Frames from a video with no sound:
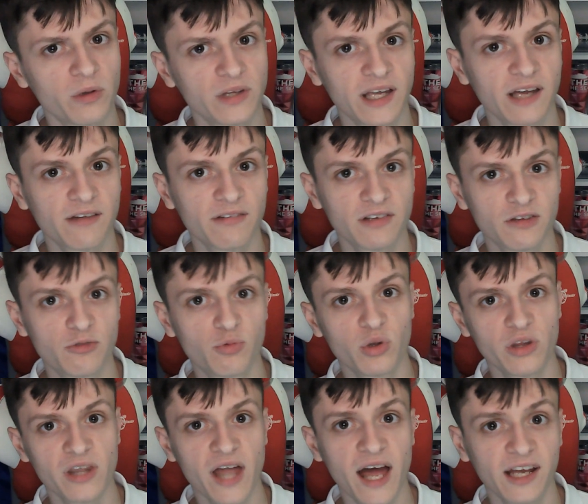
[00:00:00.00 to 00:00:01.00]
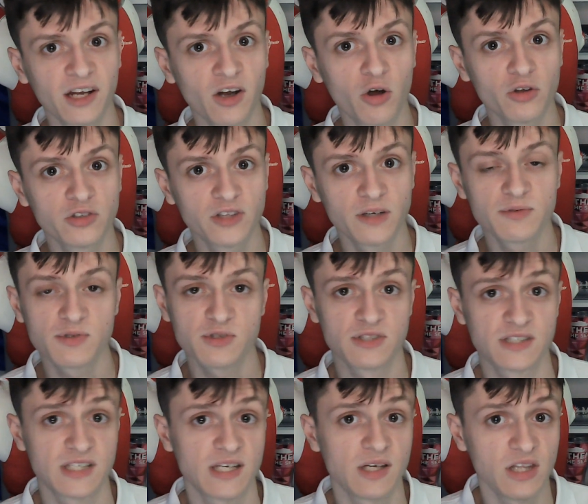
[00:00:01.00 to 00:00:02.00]
they get rid of one of the hanging hot tubs,
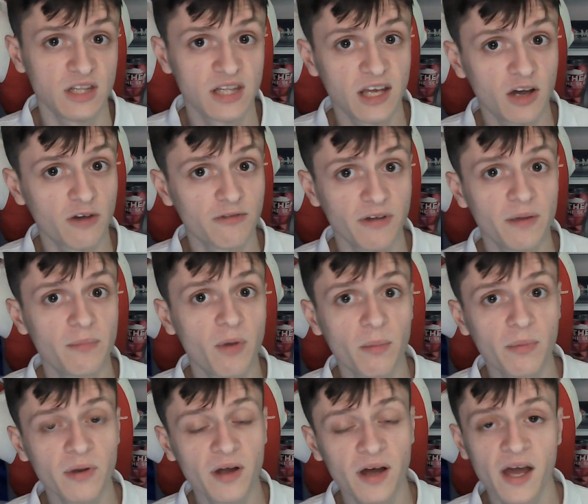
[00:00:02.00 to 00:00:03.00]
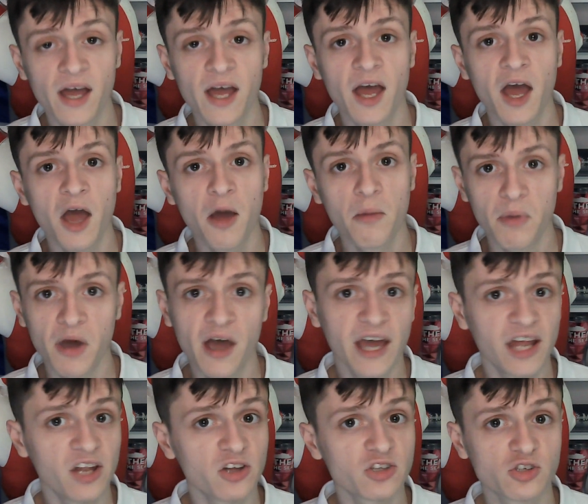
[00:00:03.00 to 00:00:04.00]
because they are very popular. But
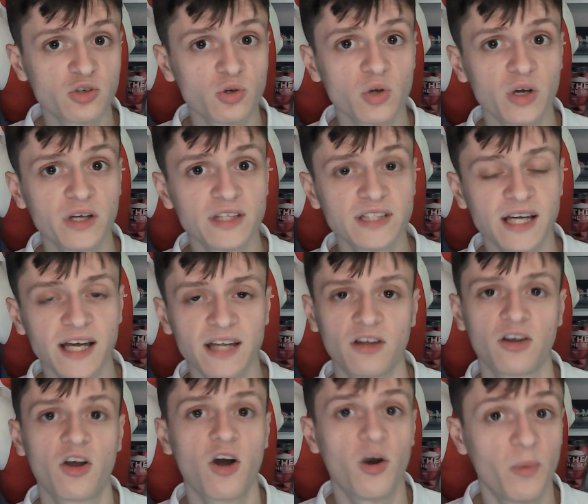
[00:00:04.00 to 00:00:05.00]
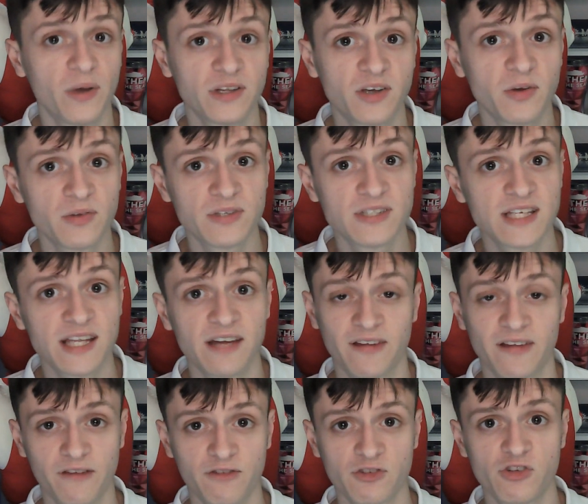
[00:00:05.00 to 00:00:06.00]
it's a cool idea, and I can't wait to go and sit down and
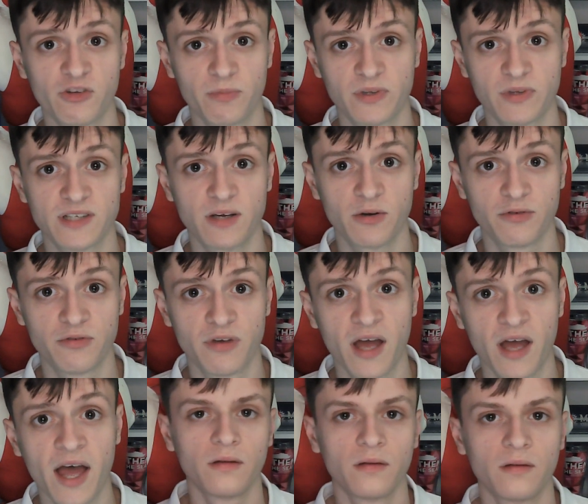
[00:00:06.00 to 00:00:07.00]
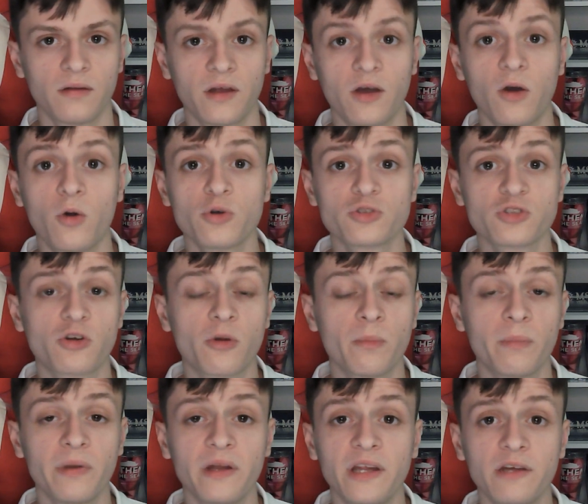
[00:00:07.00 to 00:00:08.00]
have a drink myself. They are also
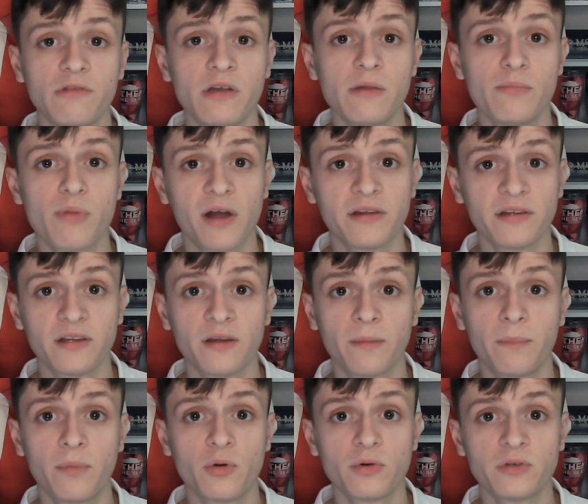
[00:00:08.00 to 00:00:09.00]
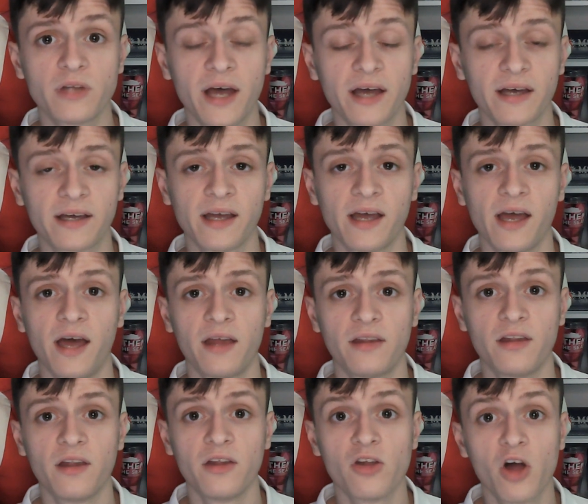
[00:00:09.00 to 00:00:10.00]
completely rebranding the pool deck,
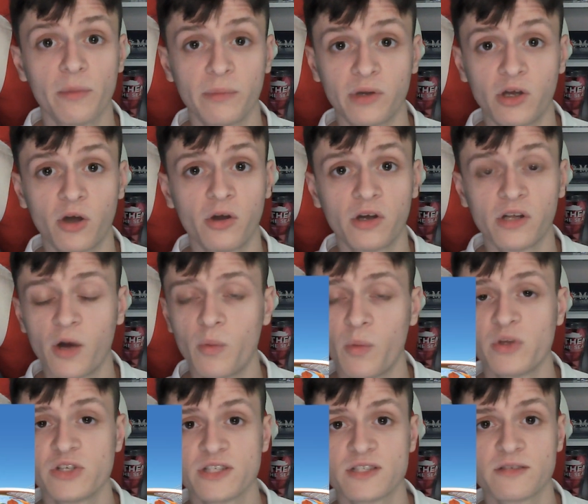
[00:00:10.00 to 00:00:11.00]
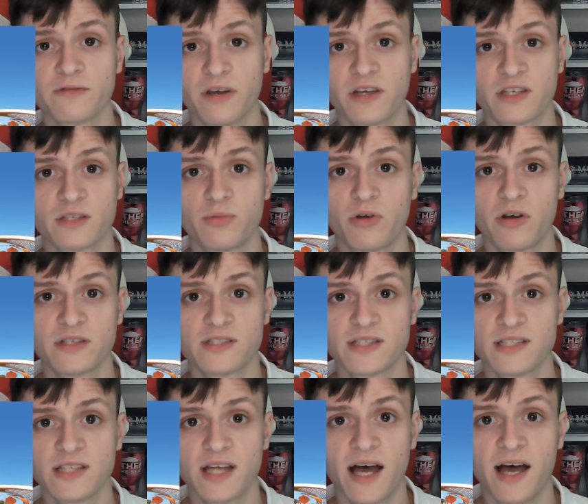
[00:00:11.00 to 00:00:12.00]
the Lime and Coconut, which isn't very
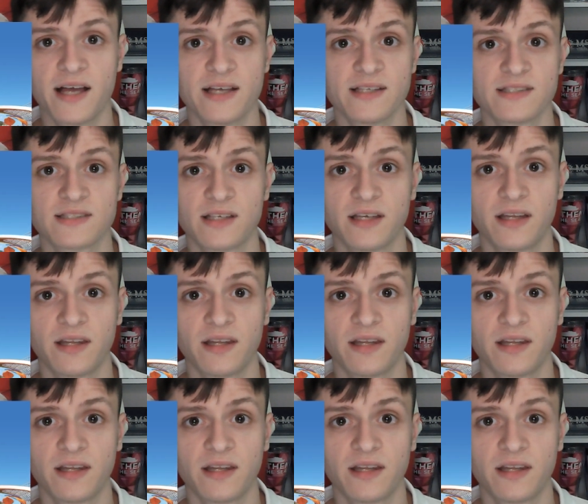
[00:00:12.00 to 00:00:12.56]
surprising as